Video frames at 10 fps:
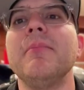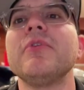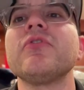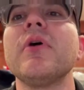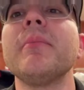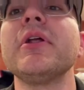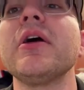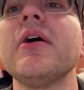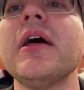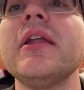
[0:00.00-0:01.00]
So I'm going
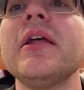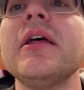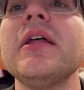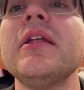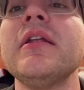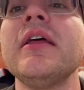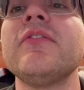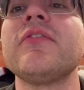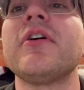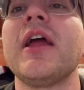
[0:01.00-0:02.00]
to go ahead and hit
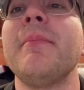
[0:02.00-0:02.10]
start.